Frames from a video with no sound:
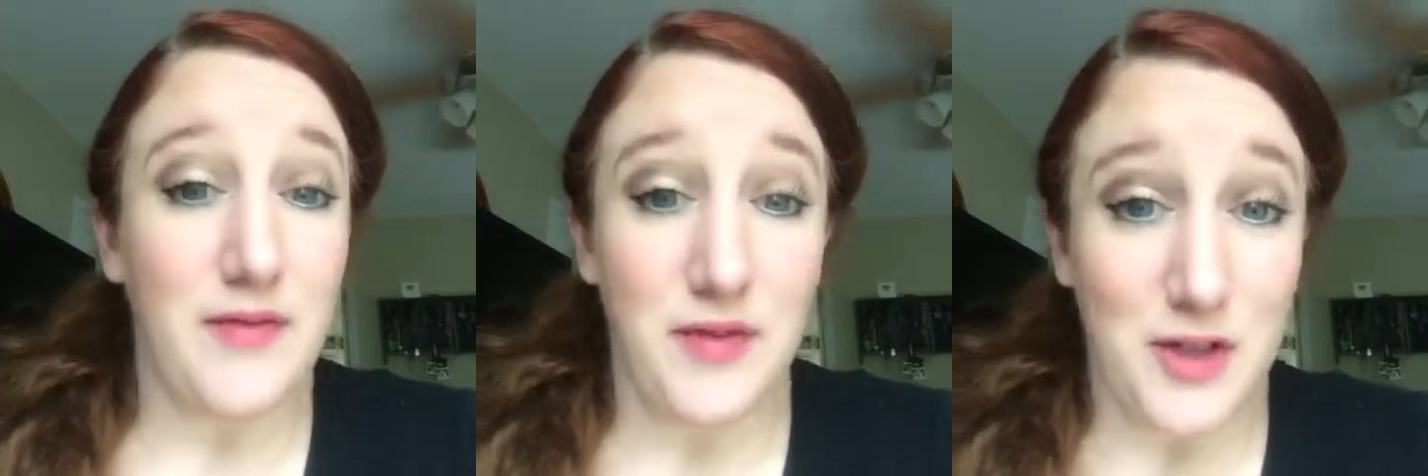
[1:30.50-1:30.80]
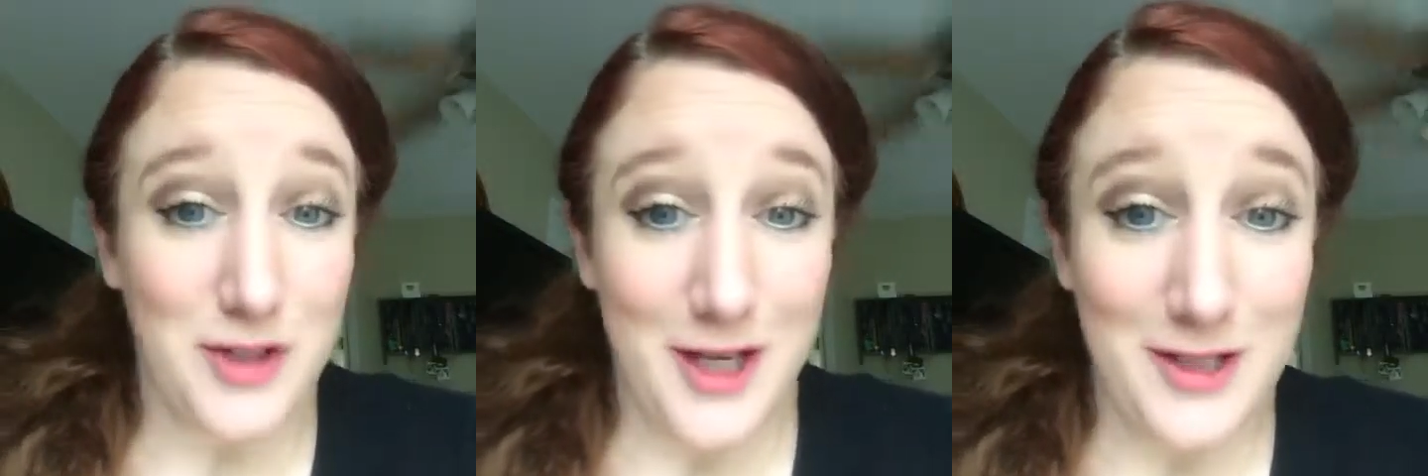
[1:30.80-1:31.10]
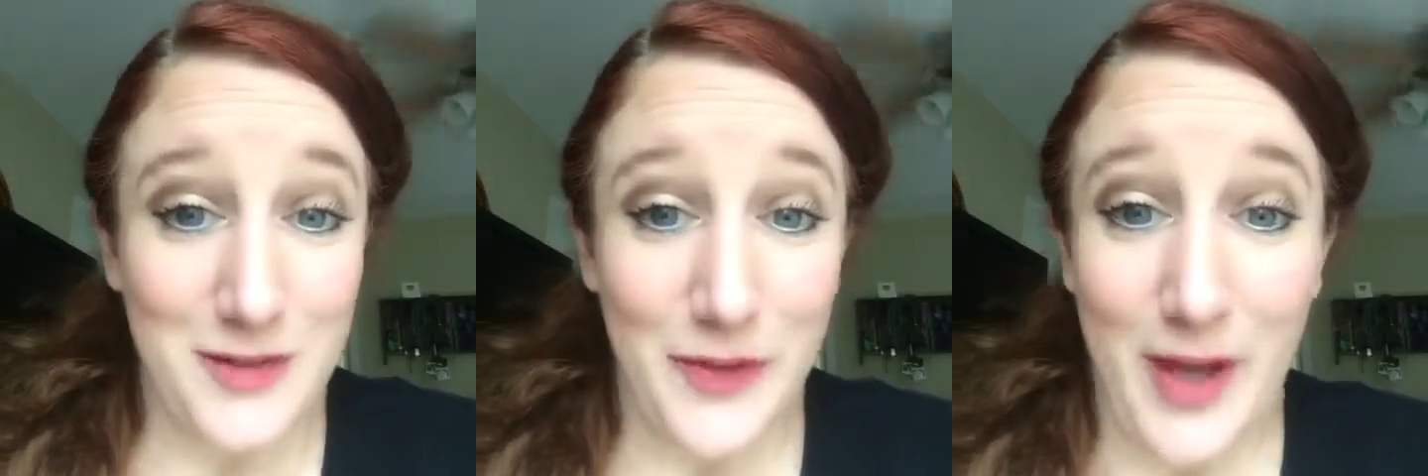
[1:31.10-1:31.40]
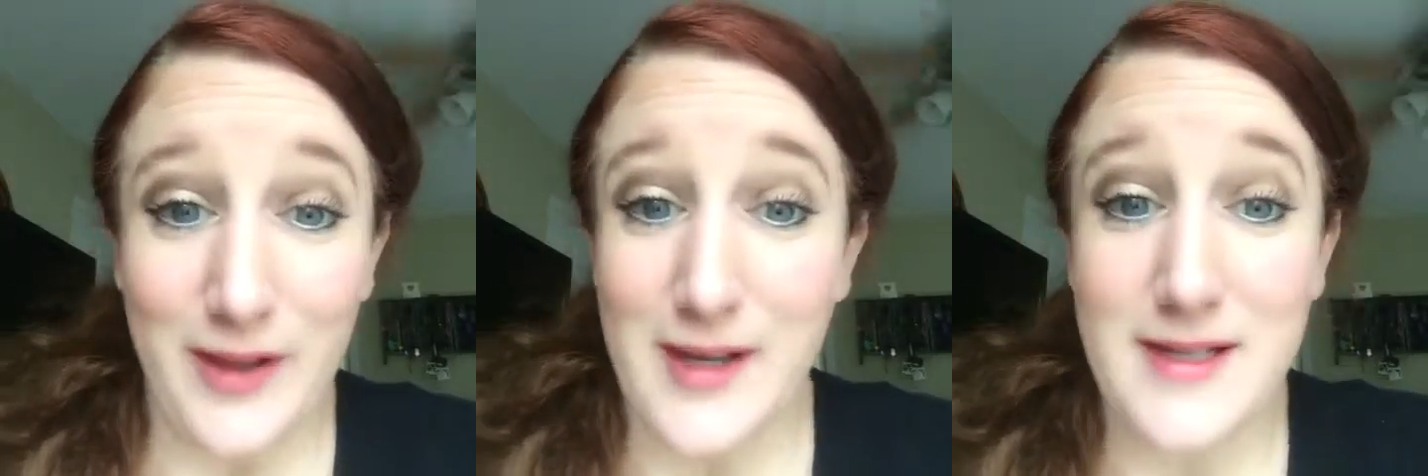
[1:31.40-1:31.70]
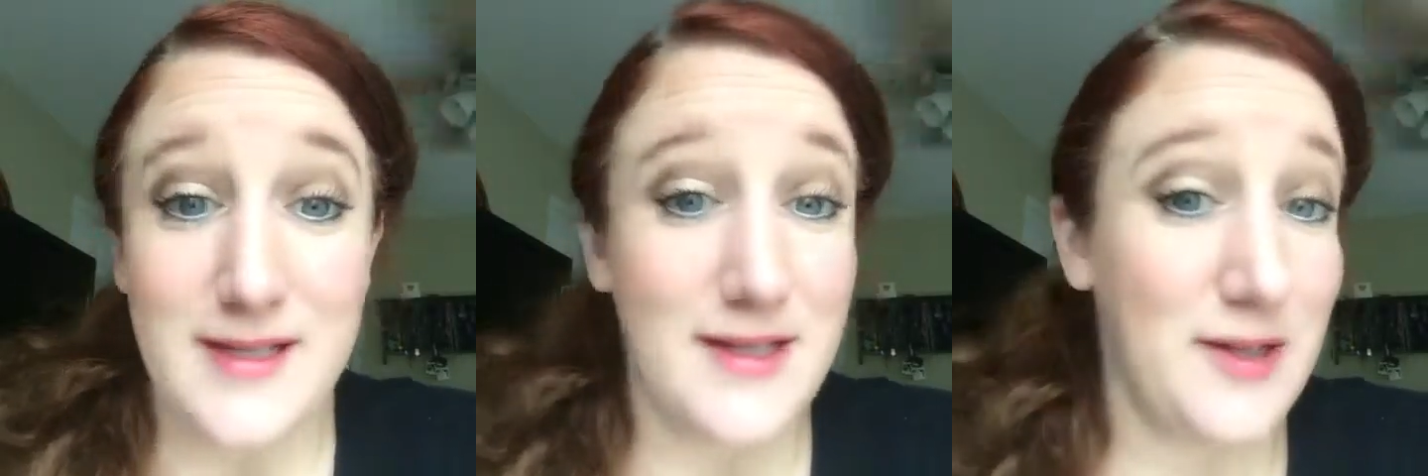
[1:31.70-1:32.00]
if your skin is
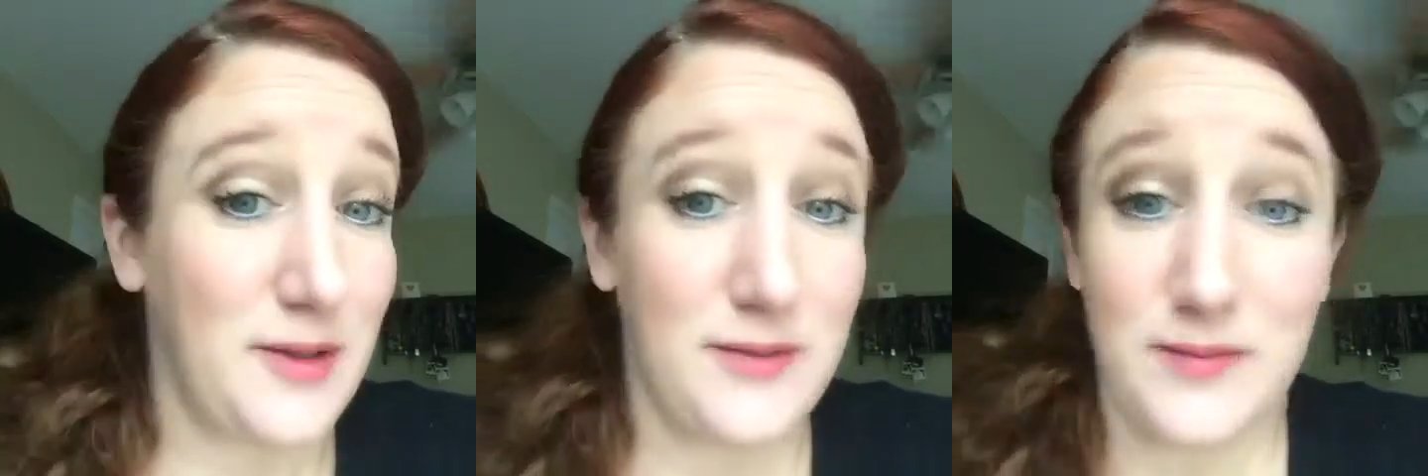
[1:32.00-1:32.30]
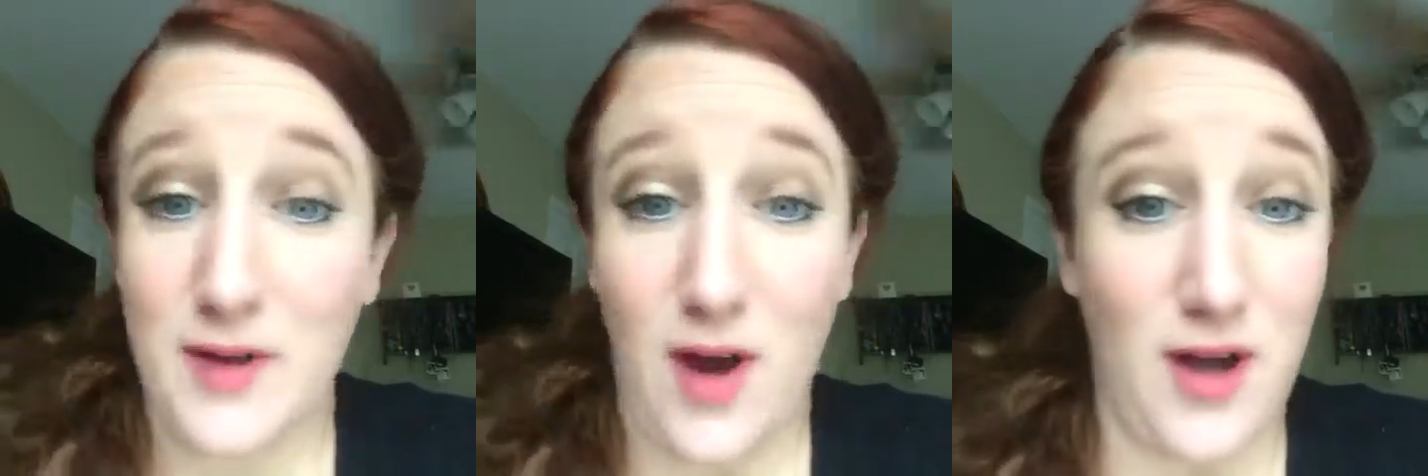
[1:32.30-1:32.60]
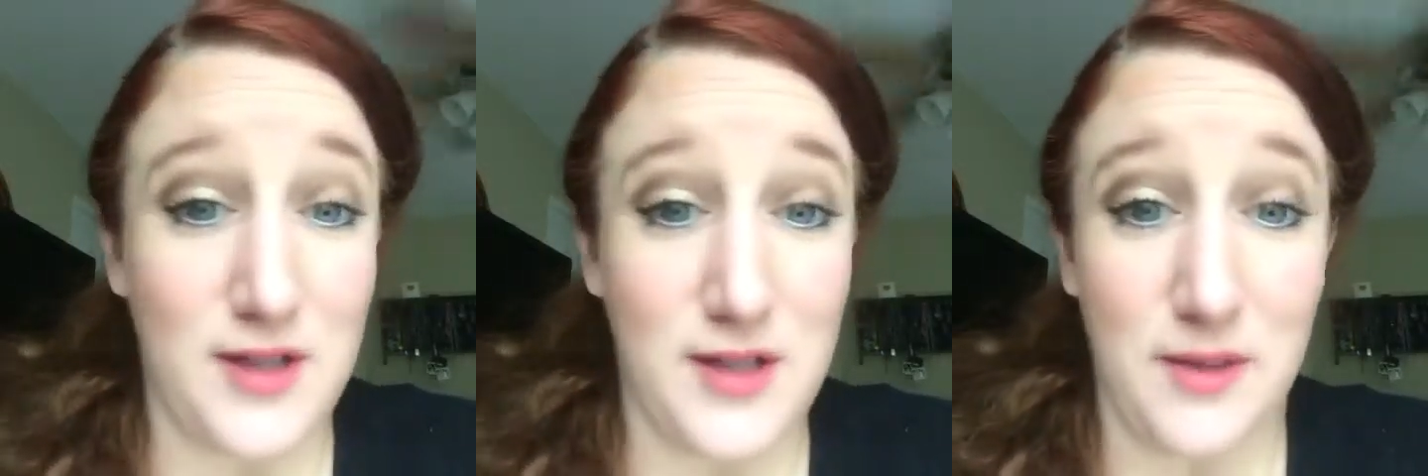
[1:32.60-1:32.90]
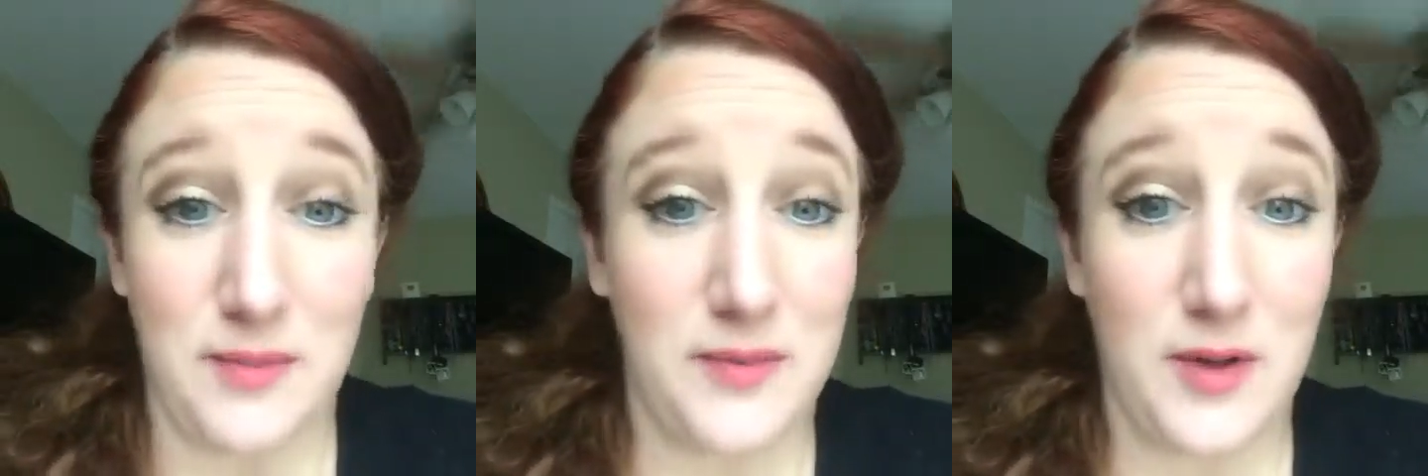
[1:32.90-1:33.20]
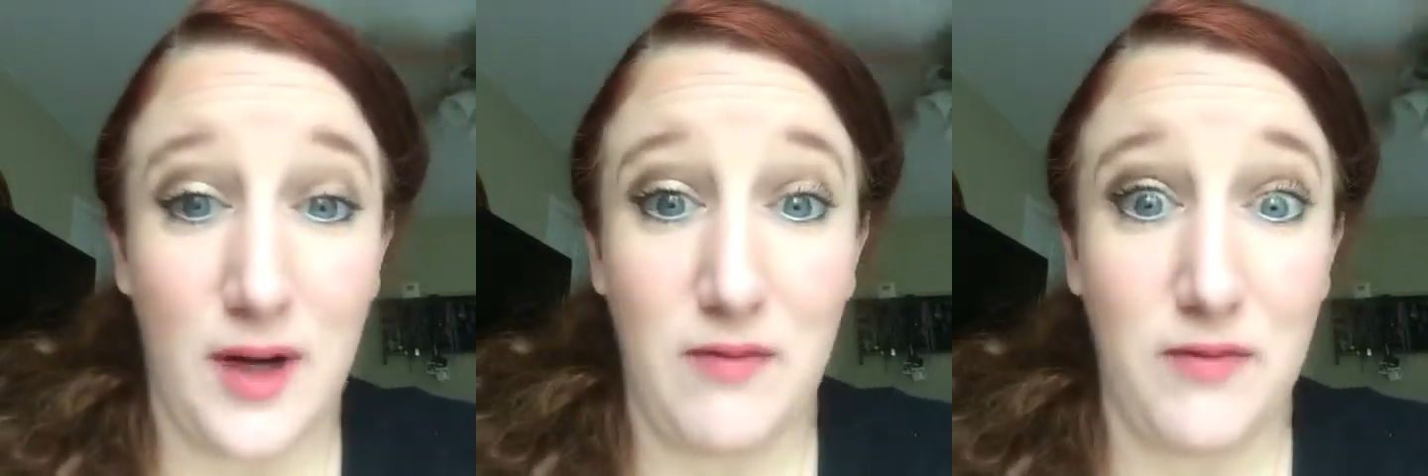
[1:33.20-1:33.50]
flawless, awesome,
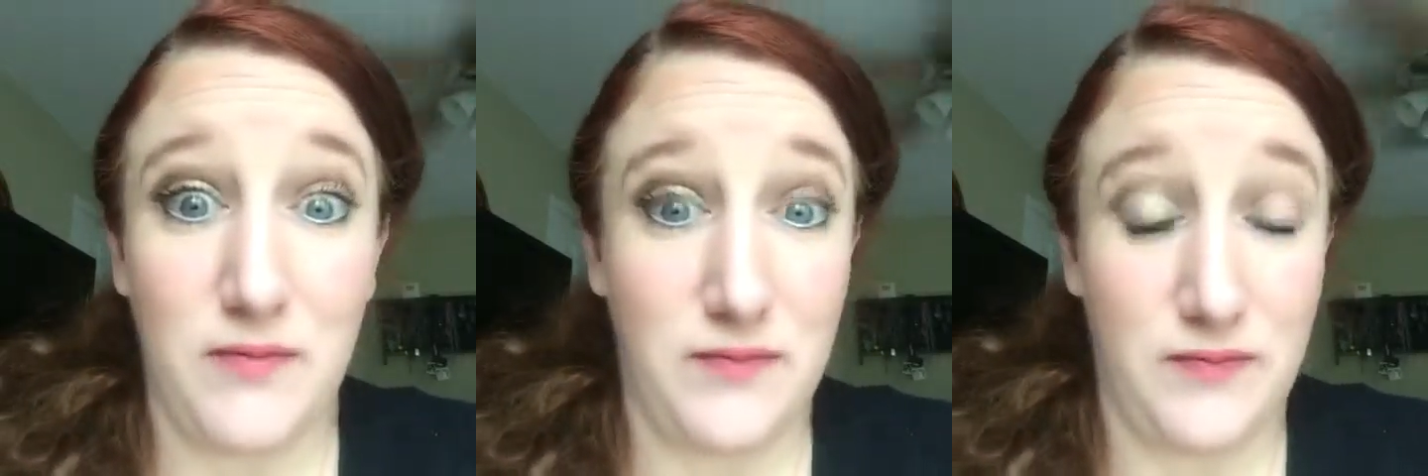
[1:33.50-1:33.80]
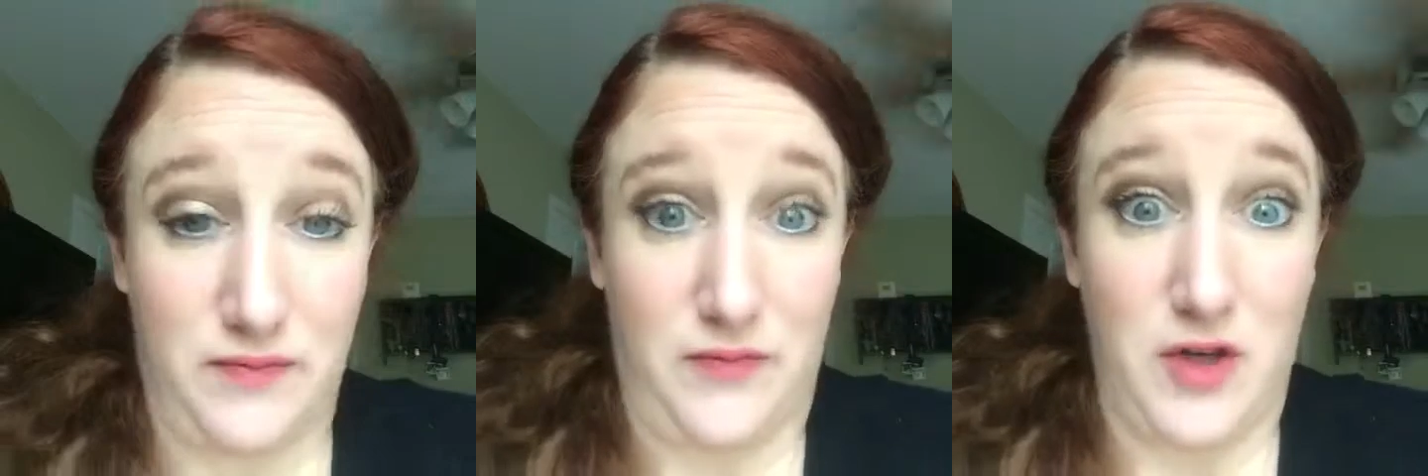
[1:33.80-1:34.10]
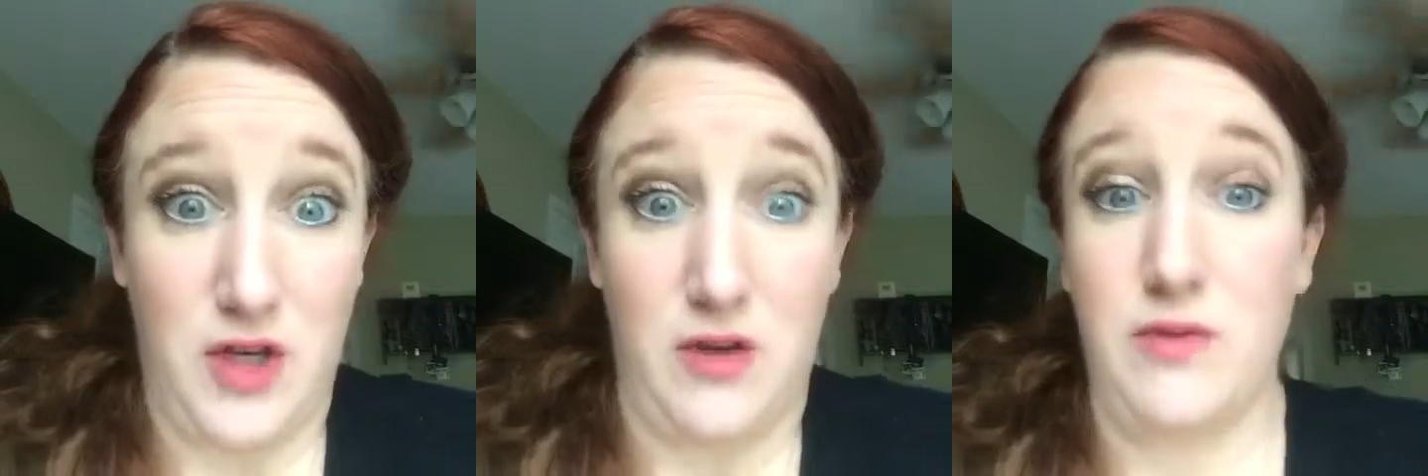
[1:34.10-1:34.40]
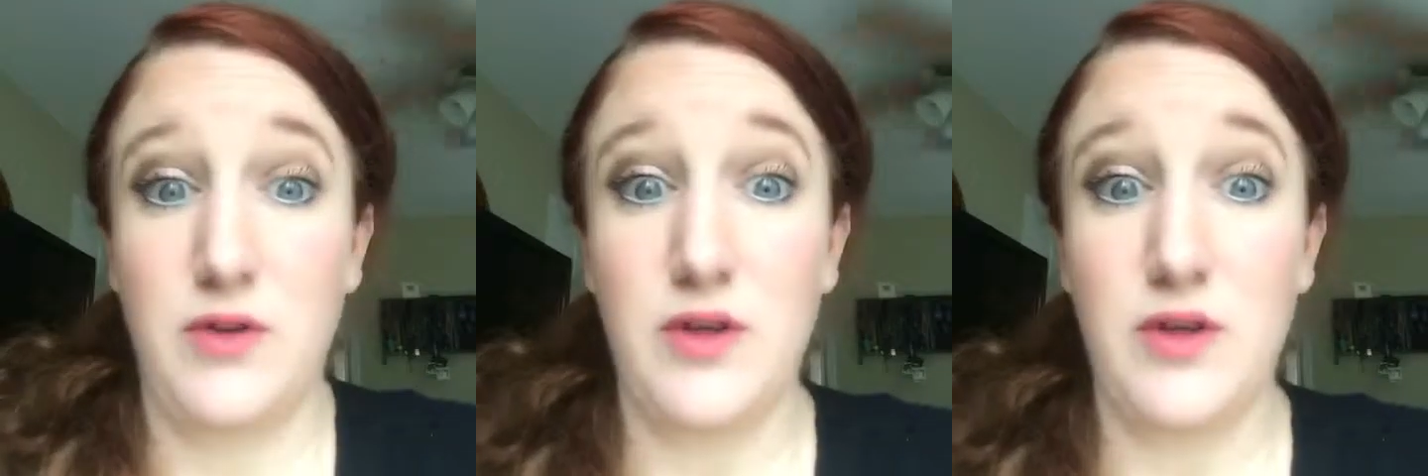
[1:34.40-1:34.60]
great for you.